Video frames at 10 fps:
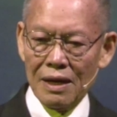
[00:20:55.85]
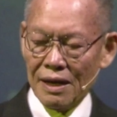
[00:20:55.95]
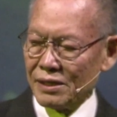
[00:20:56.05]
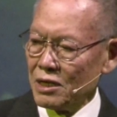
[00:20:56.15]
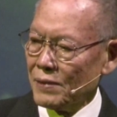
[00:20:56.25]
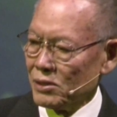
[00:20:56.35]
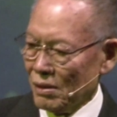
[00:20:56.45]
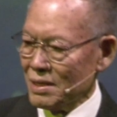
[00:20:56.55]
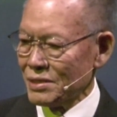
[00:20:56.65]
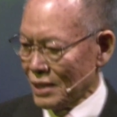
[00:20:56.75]
Actually, what
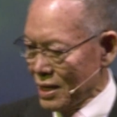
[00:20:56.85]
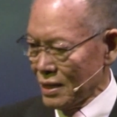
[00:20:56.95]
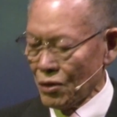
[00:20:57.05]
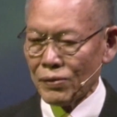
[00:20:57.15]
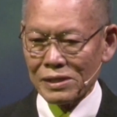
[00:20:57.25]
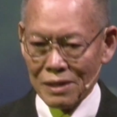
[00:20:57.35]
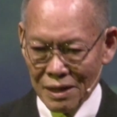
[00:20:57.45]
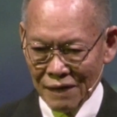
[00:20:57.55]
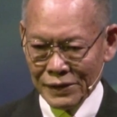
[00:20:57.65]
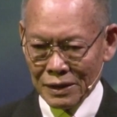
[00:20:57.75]
John is saying, with the
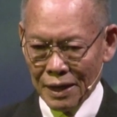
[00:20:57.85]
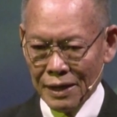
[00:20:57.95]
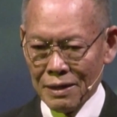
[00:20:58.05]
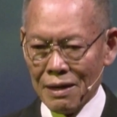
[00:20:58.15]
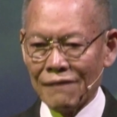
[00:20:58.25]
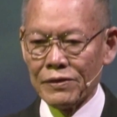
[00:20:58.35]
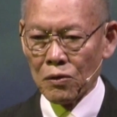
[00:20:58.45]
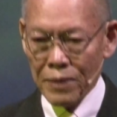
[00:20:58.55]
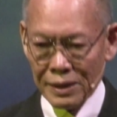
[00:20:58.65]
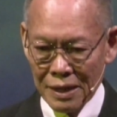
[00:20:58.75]
love that God loved you
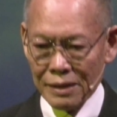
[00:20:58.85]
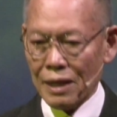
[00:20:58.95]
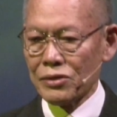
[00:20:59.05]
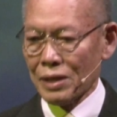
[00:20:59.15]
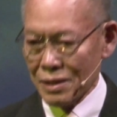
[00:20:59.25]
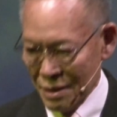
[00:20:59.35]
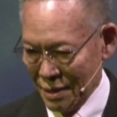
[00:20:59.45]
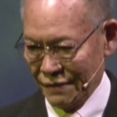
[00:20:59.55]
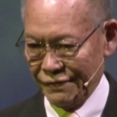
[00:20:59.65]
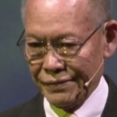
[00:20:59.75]
with, now you can
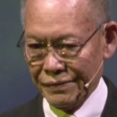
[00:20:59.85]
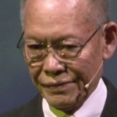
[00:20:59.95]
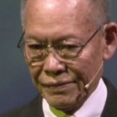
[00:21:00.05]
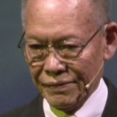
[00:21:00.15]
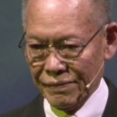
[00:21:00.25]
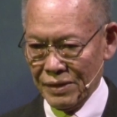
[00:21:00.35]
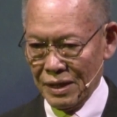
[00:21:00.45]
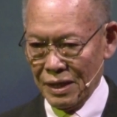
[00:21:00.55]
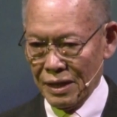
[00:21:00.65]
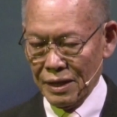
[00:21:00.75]
love.
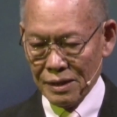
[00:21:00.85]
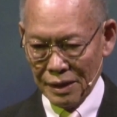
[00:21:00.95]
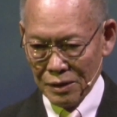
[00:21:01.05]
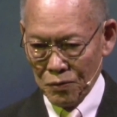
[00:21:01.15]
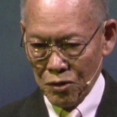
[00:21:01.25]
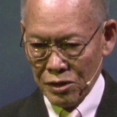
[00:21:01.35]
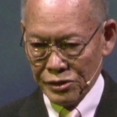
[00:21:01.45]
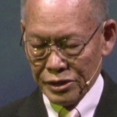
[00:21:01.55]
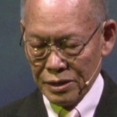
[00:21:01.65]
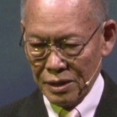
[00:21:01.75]
In other
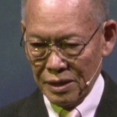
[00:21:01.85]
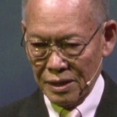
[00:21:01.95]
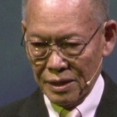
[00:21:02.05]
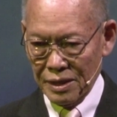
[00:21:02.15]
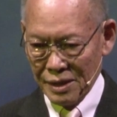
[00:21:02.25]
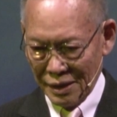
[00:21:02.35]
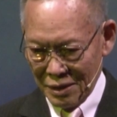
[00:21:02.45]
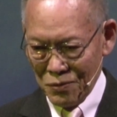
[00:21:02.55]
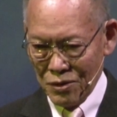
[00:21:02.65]
words, in other